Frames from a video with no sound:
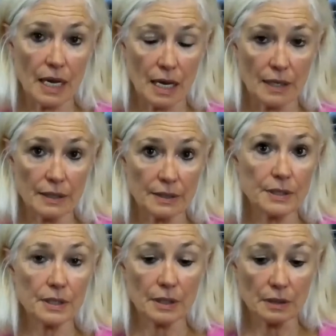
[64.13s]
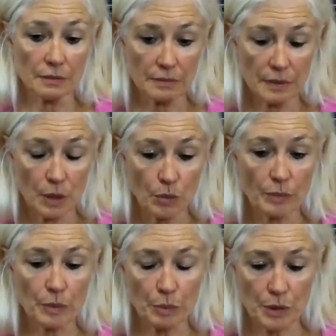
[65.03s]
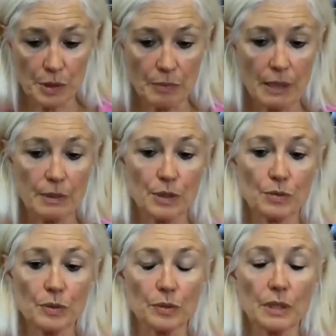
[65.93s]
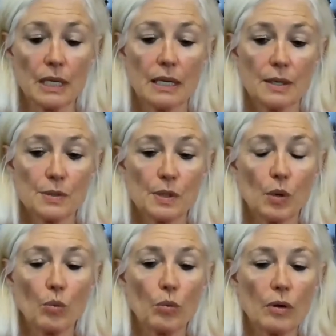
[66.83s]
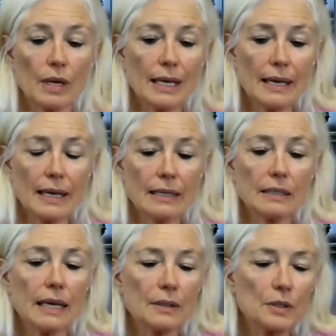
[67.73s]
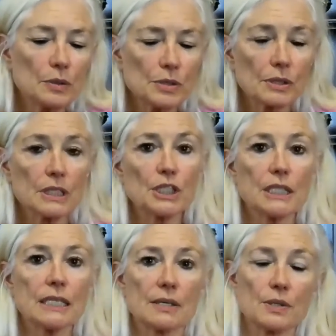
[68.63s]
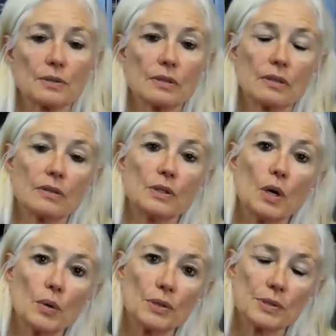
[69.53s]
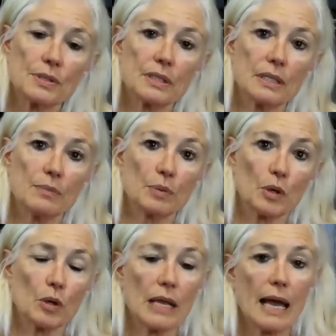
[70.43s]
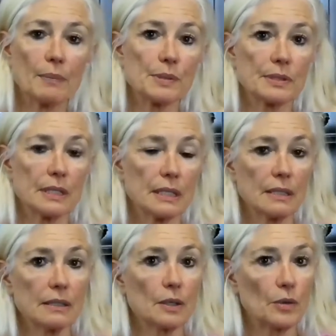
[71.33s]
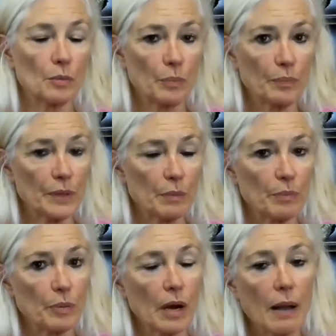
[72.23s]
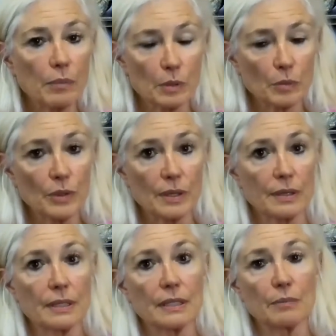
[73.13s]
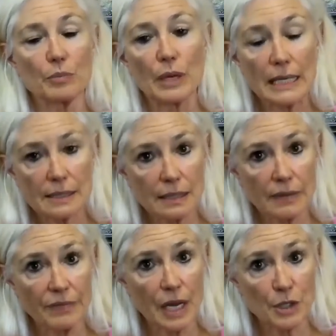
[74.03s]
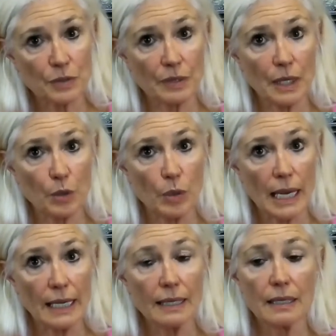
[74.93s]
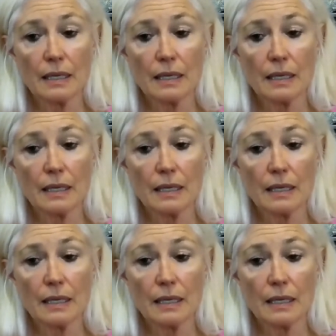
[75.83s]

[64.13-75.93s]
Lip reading: until a woman puts a baby through. So and usually she doesn't notice the prolapse, the problem with the breaks in the fascia right away.